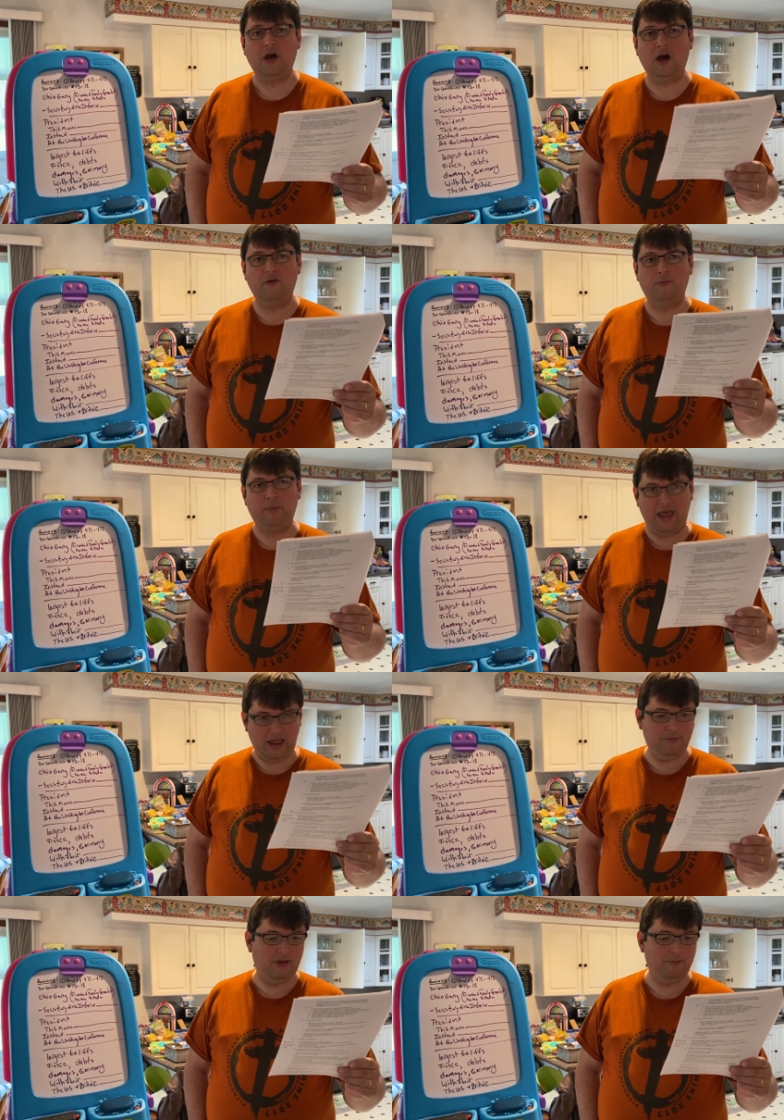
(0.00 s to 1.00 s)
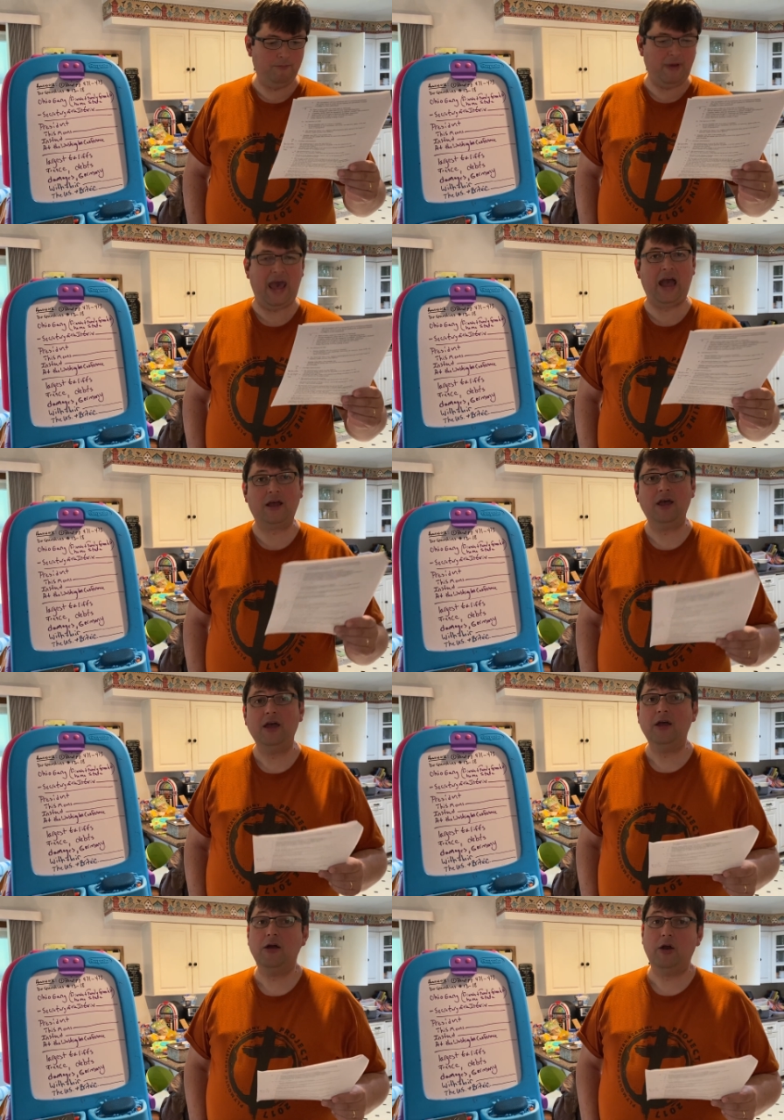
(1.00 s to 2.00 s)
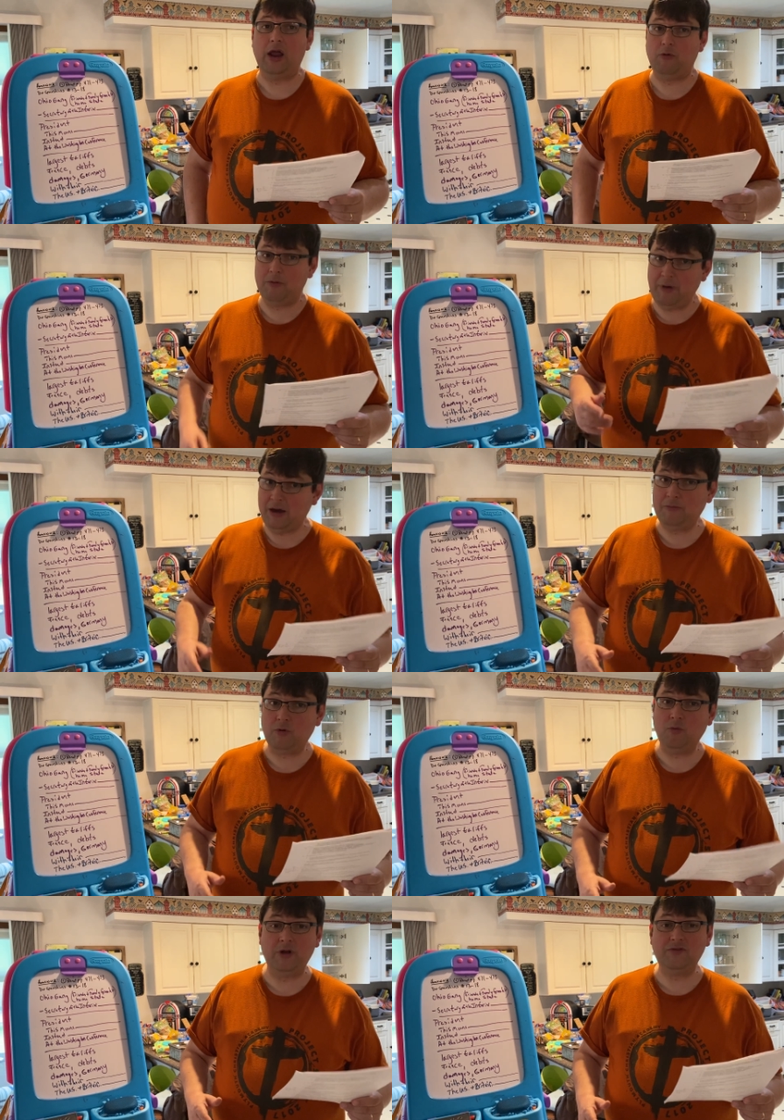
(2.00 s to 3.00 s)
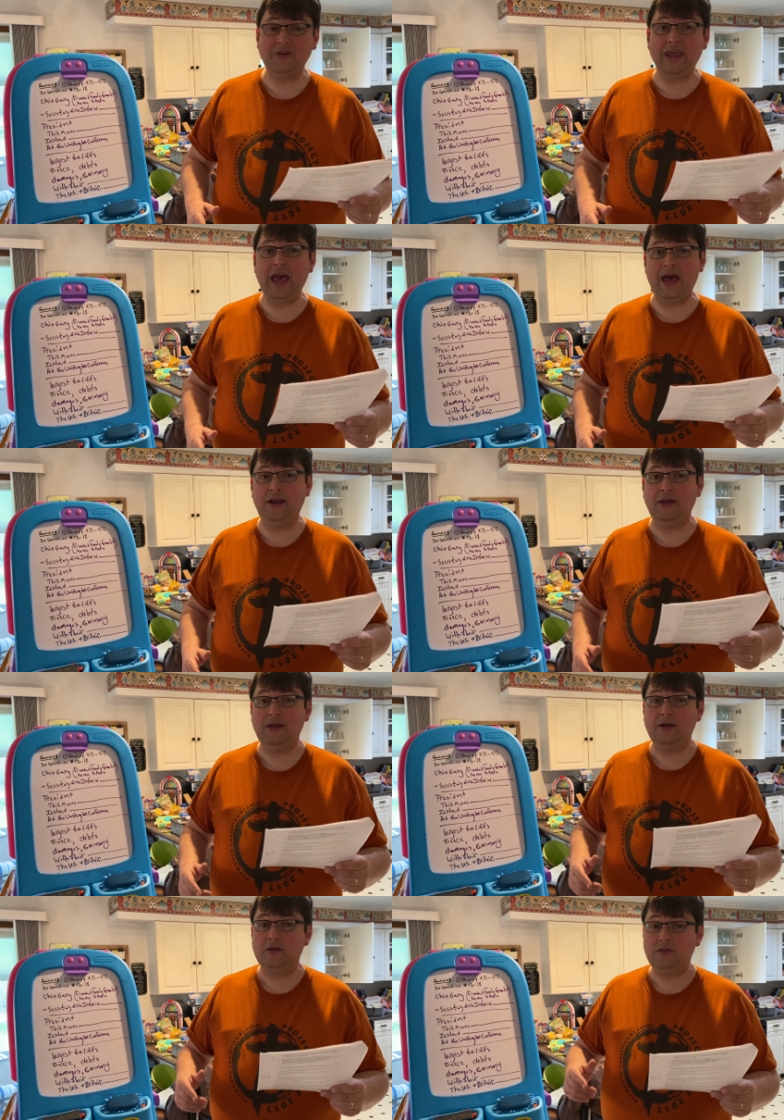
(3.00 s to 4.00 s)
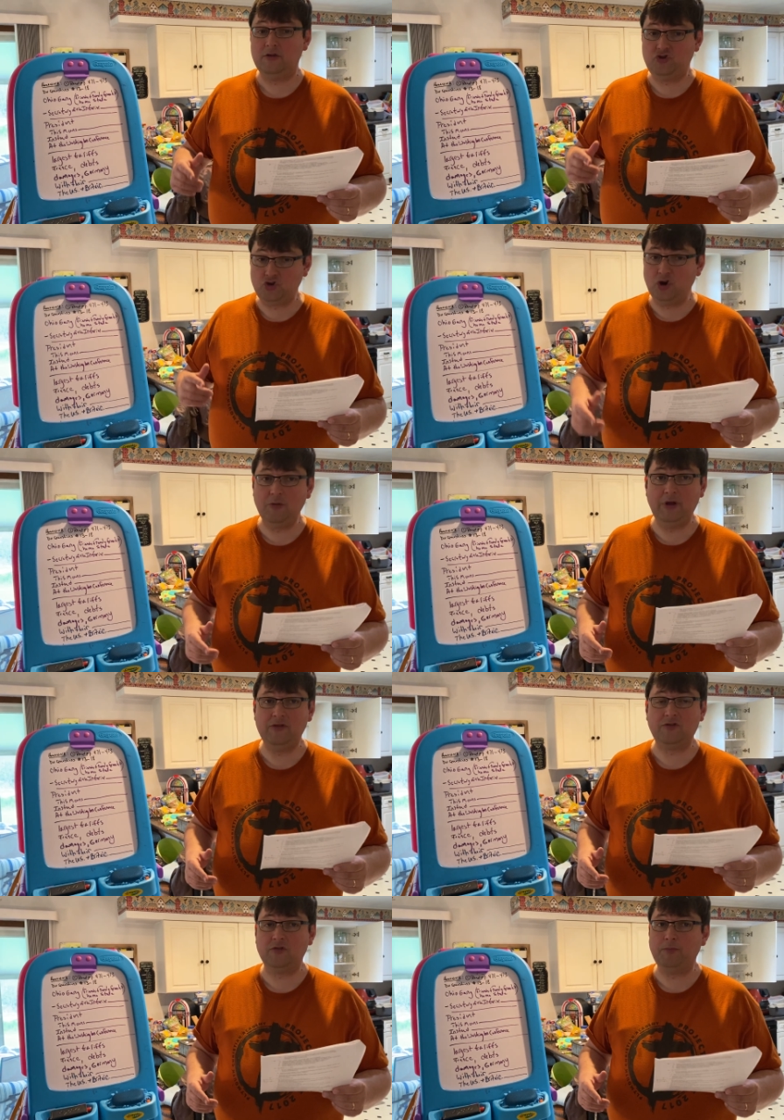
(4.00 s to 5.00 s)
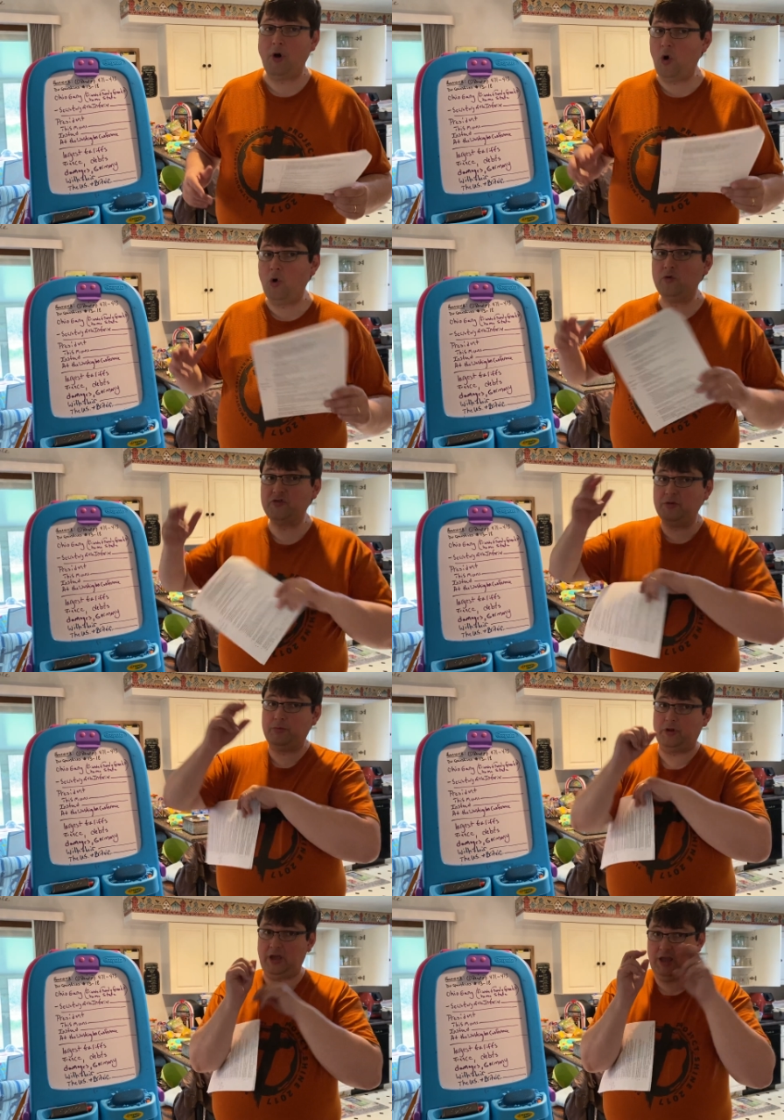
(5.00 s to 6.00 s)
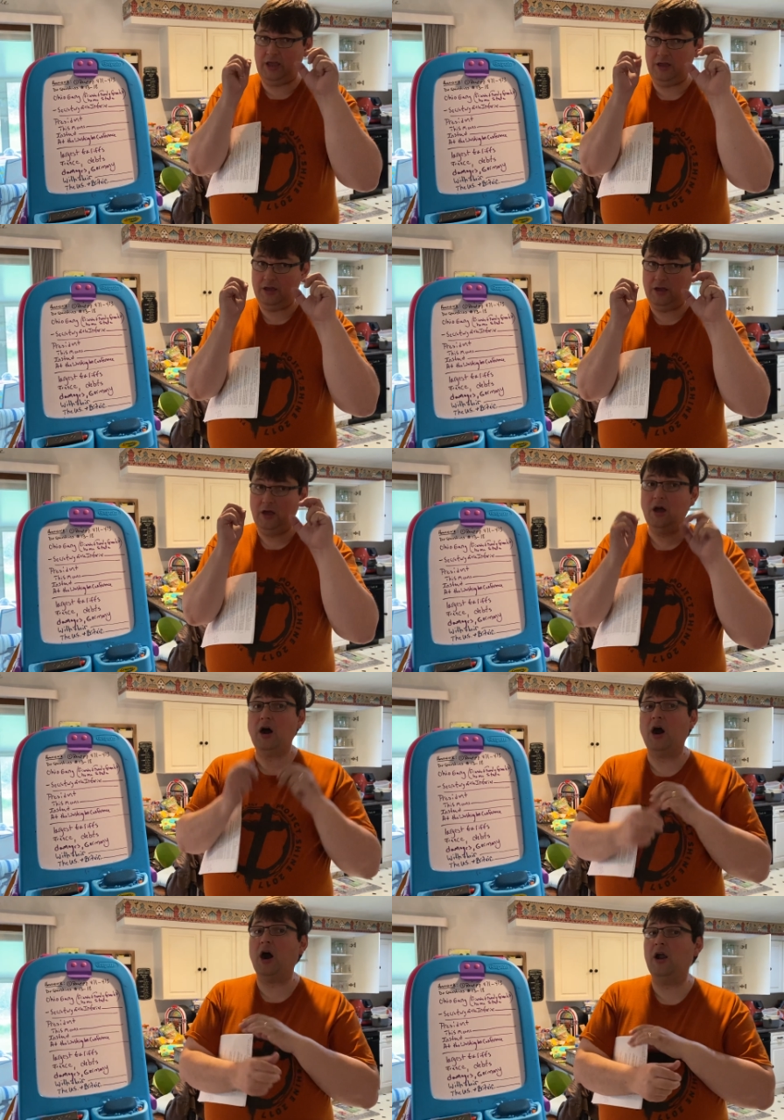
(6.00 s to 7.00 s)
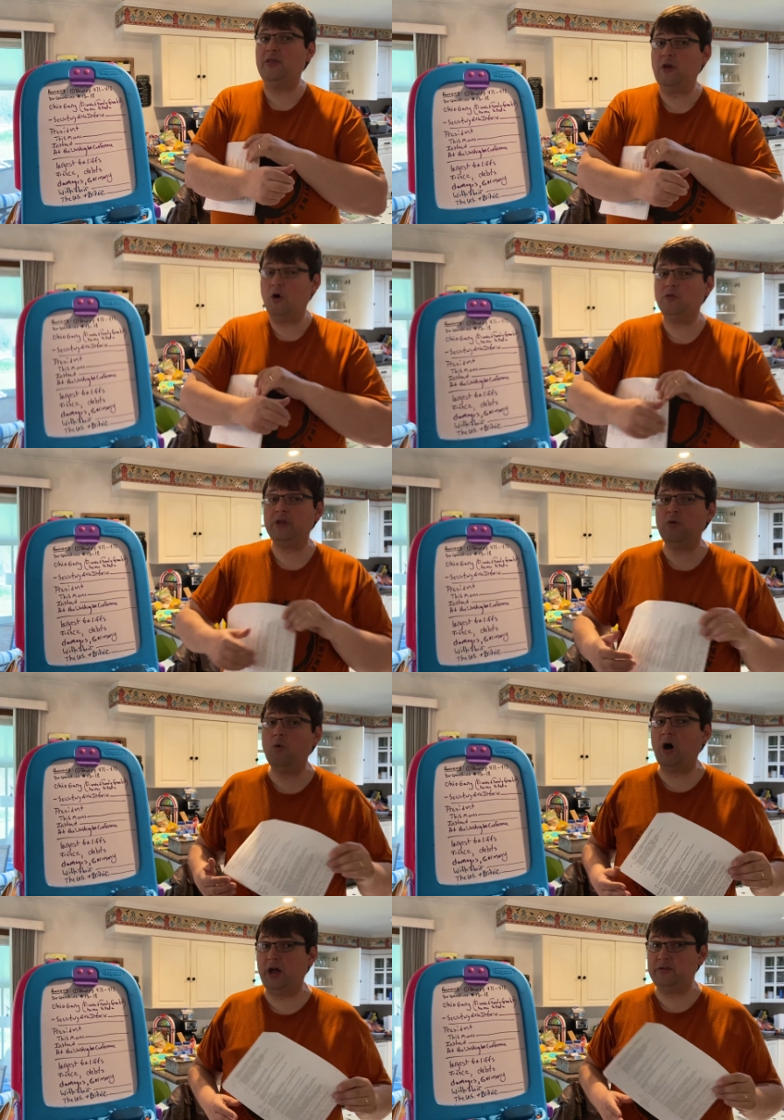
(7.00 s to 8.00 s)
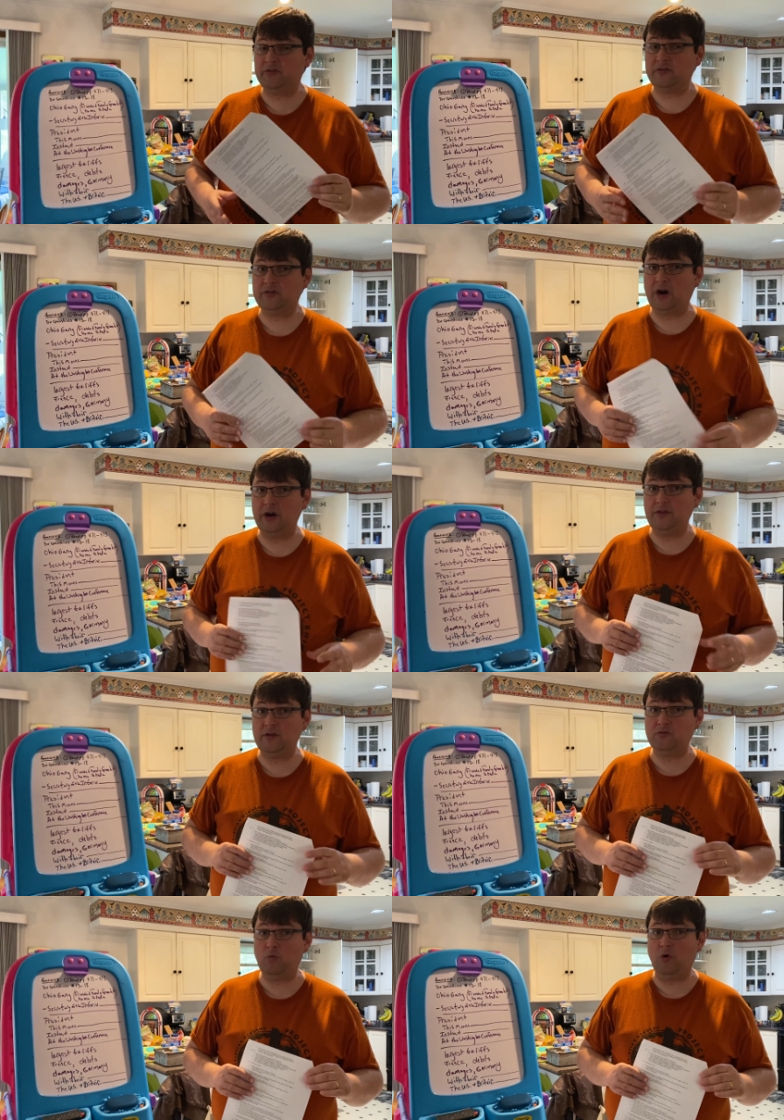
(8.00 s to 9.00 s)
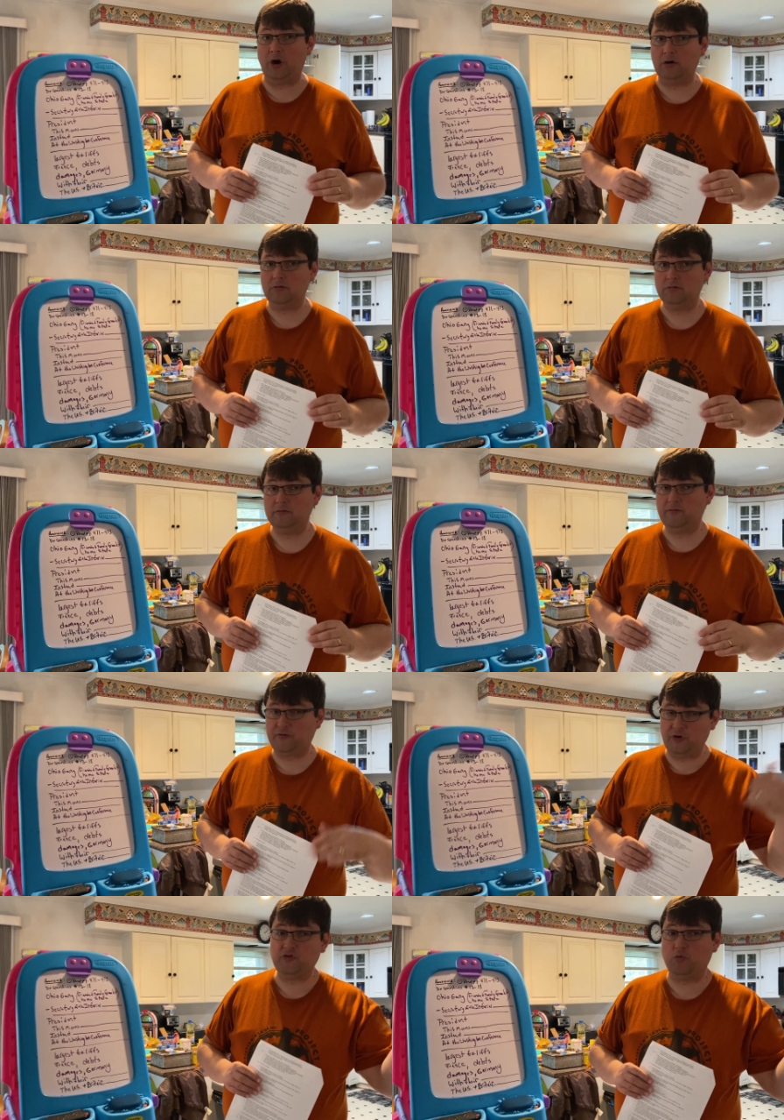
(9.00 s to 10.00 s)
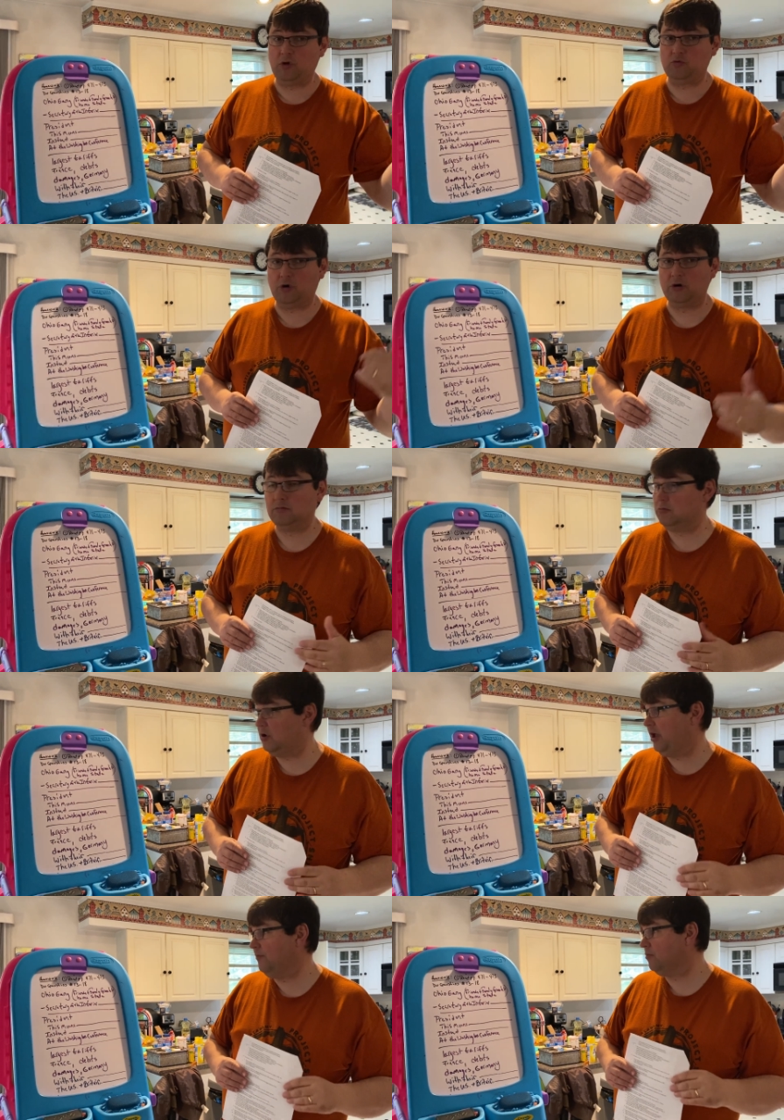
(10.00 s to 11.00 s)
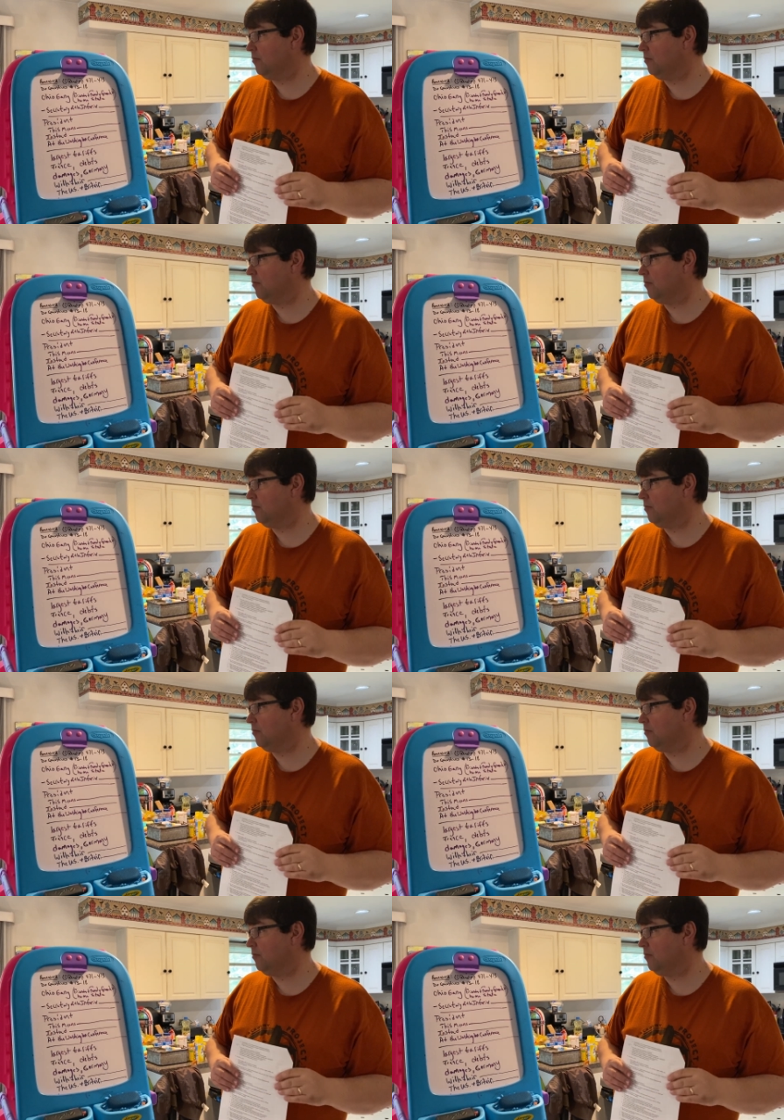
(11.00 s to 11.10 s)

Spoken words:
of payment back. And remember, once again, the Germans supposedly are the only ones that started this war, First World War, right?